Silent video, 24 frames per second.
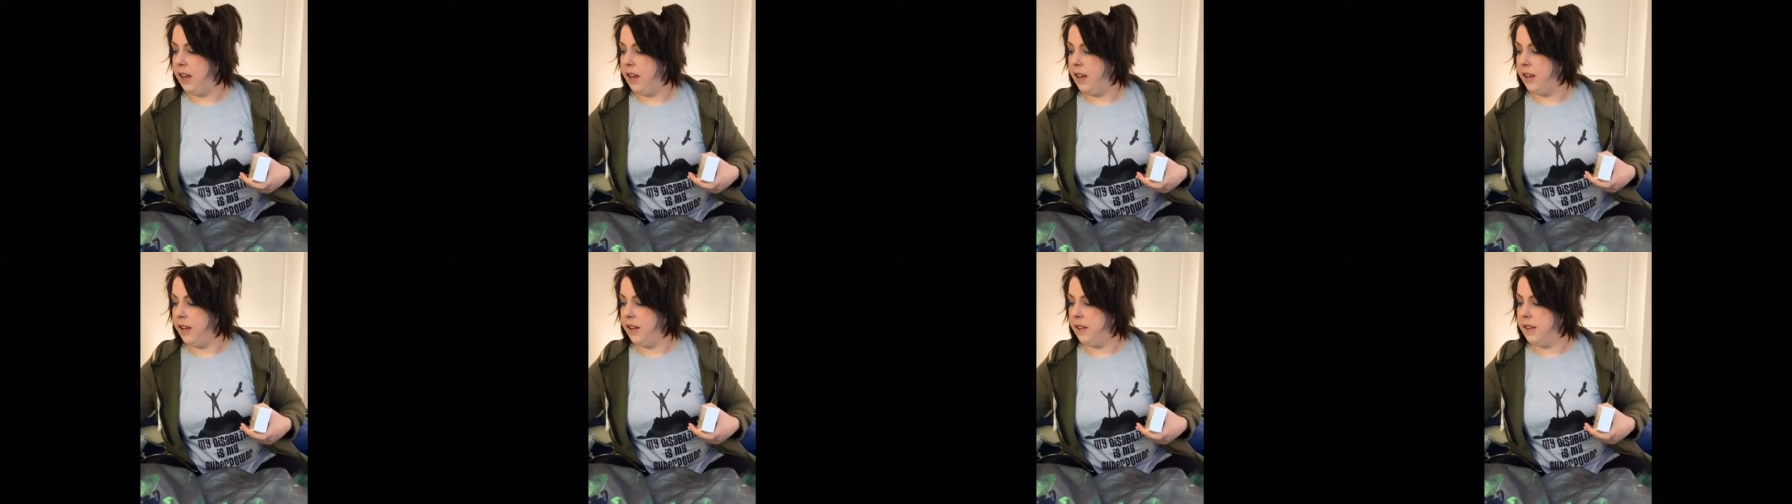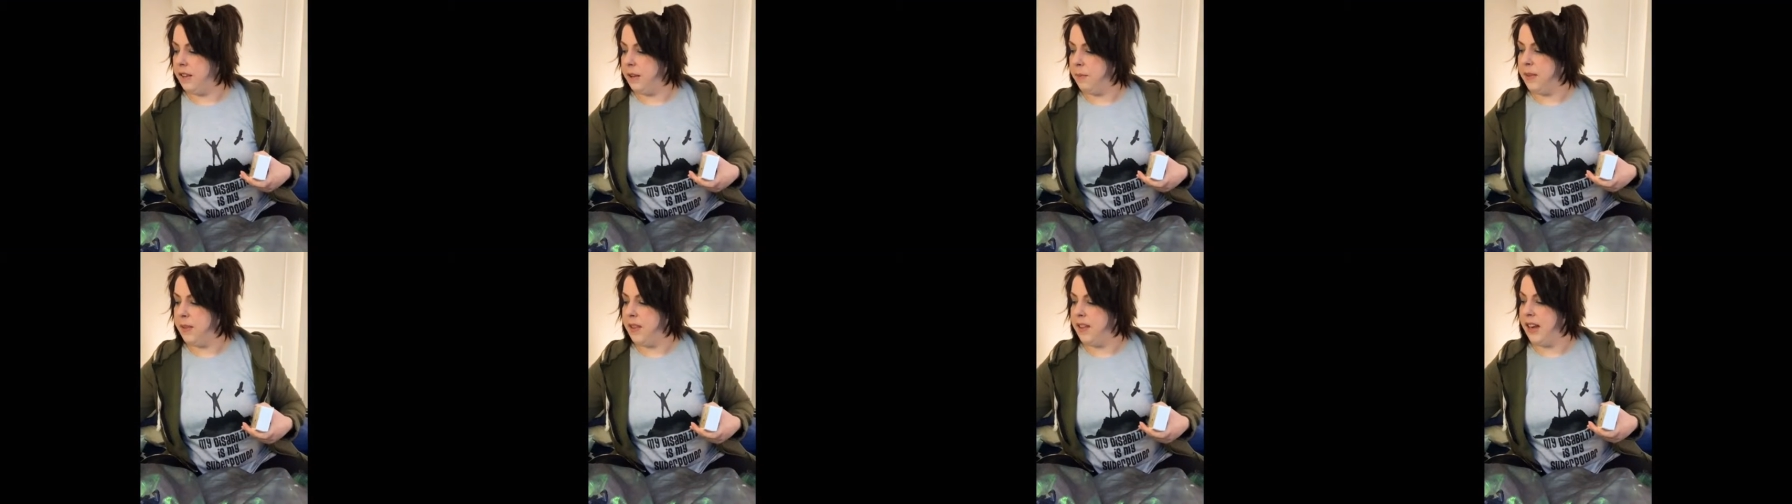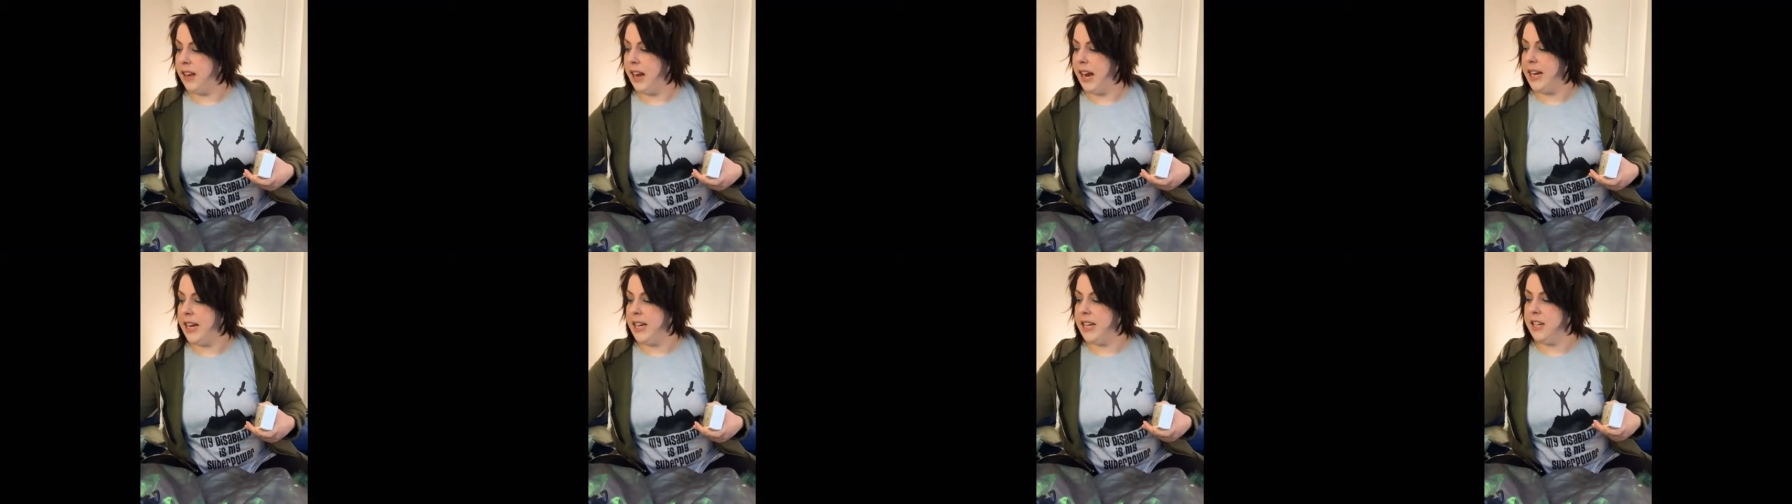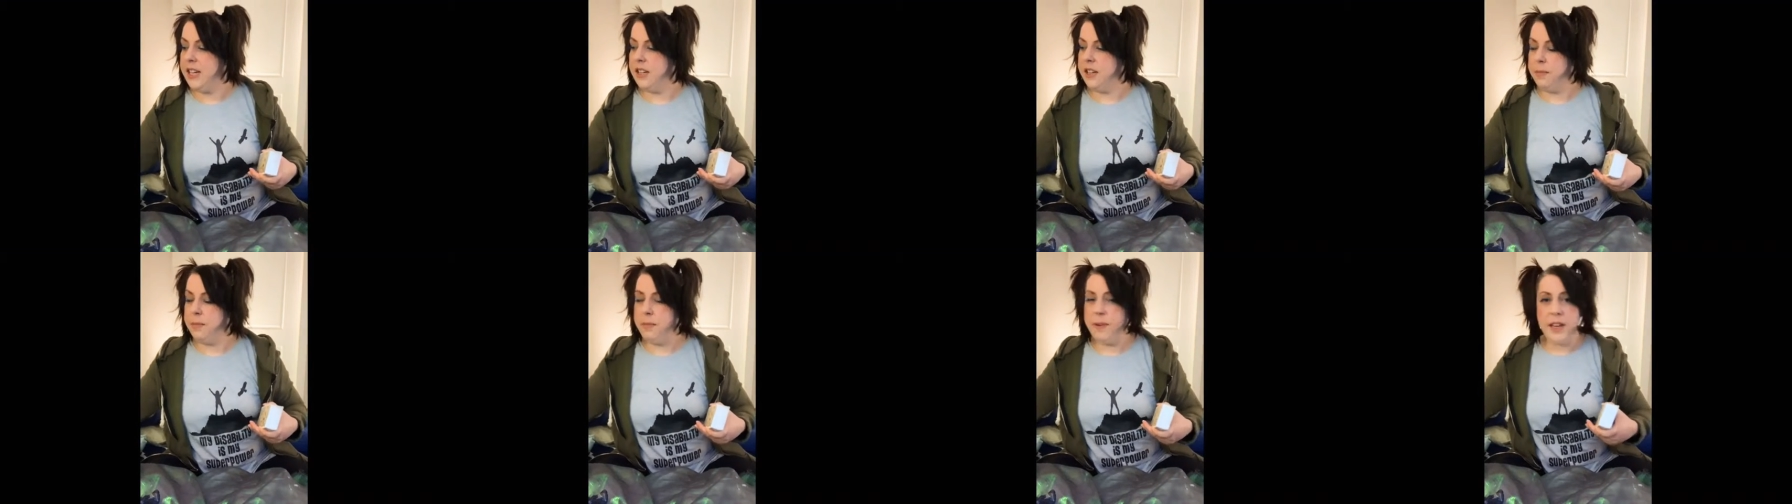something that I need
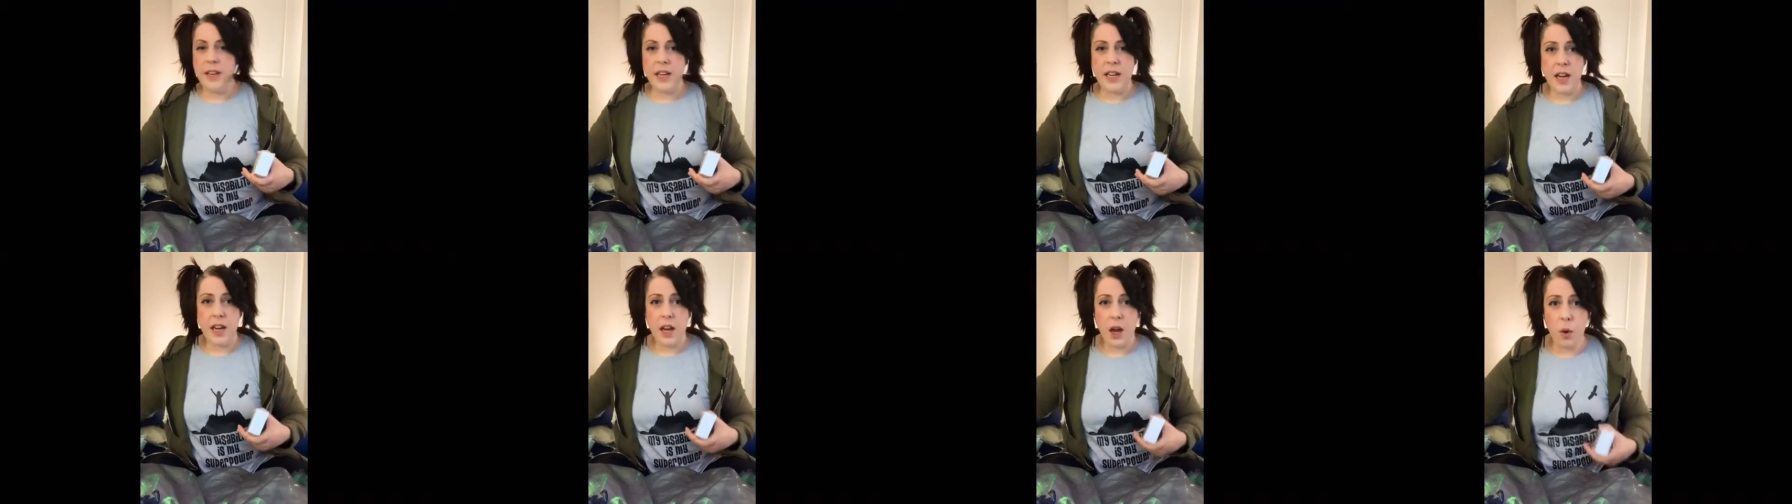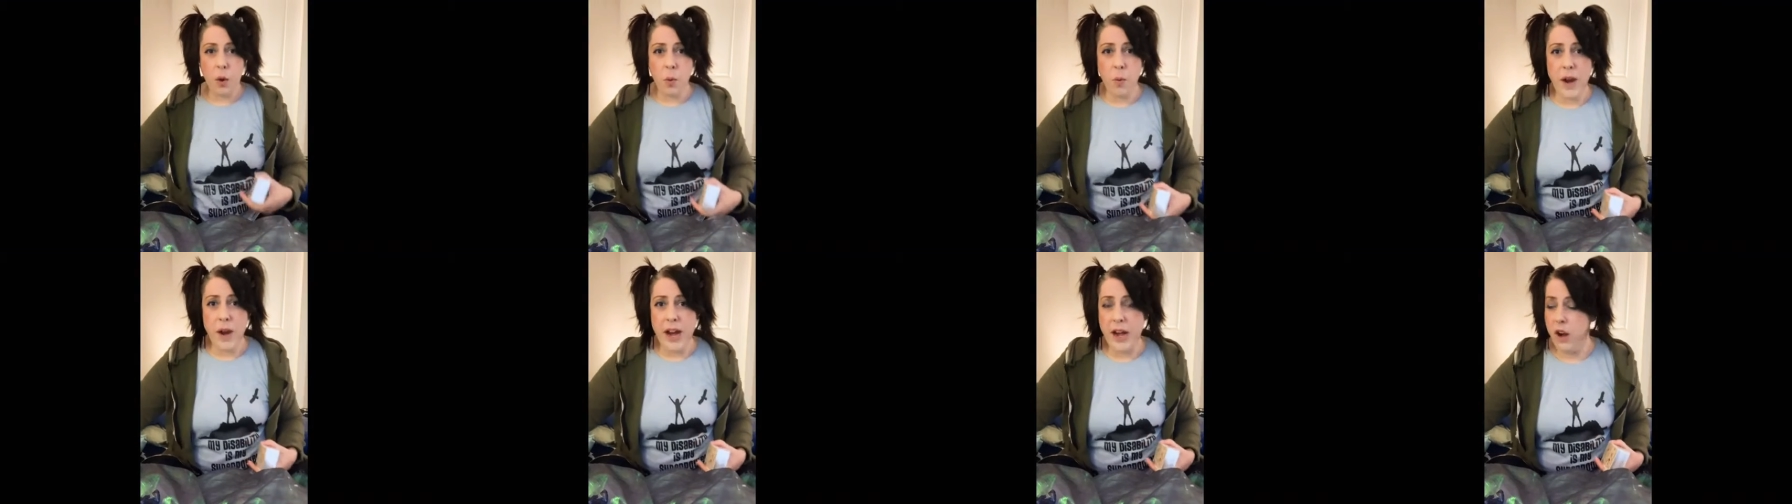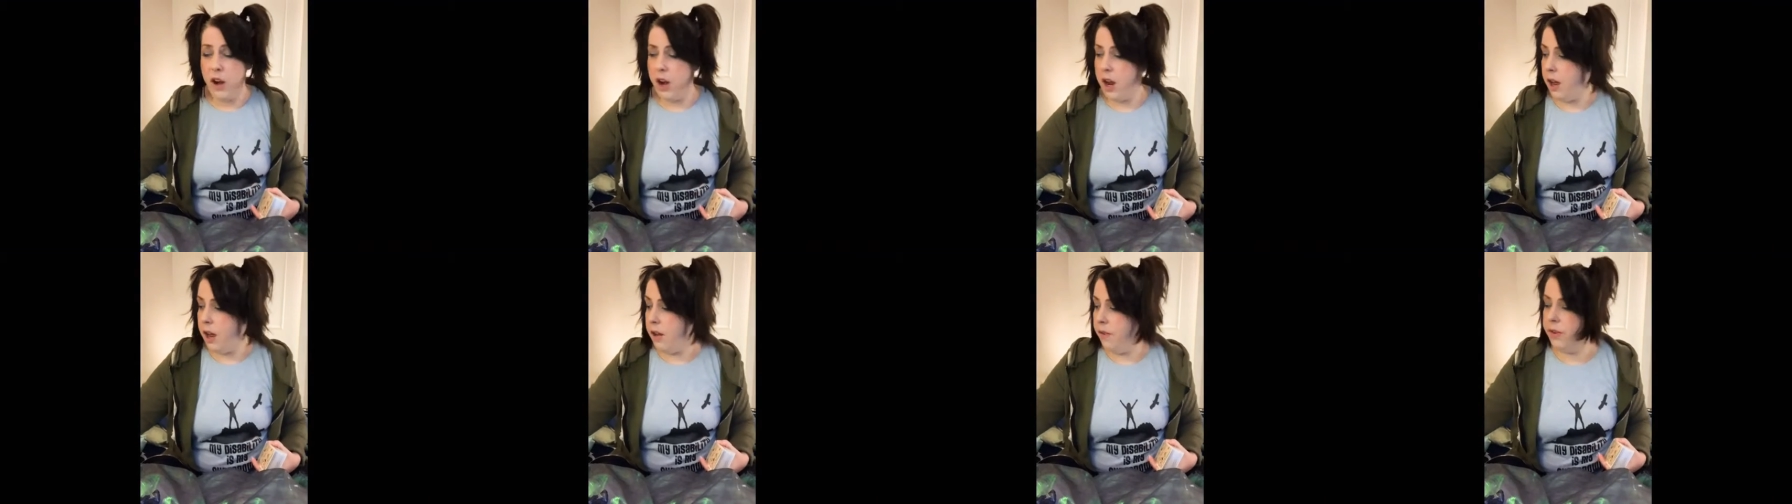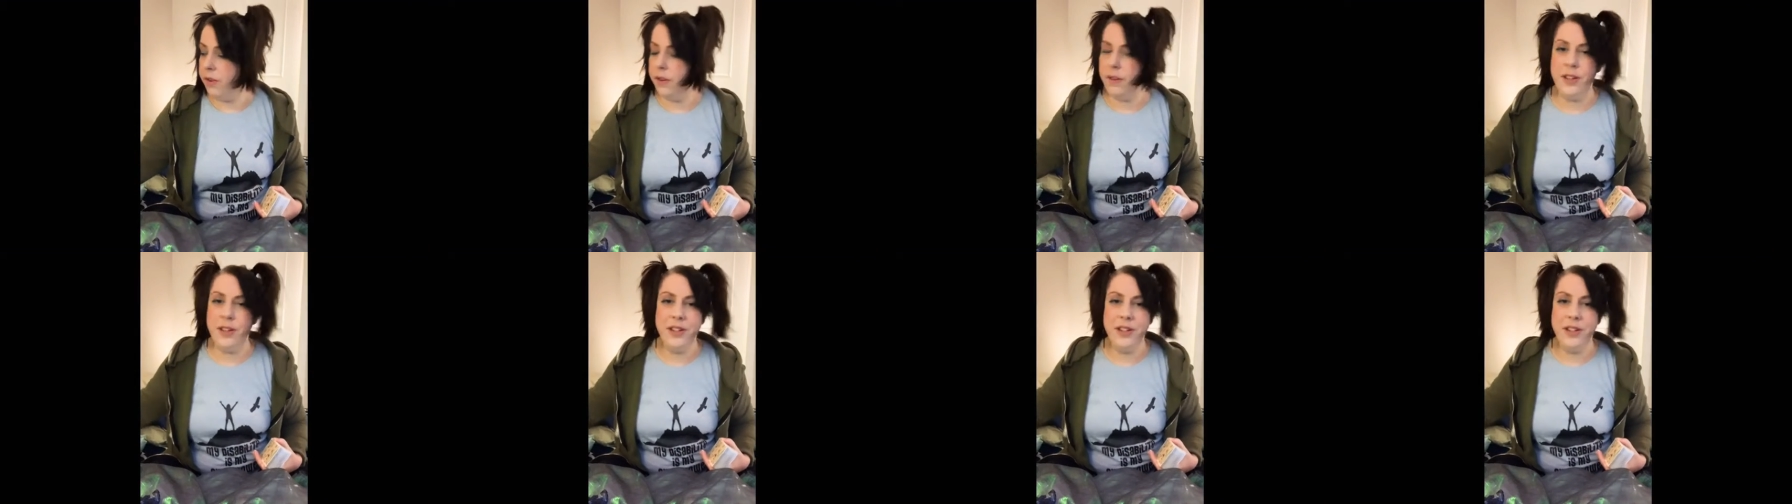to be aware of.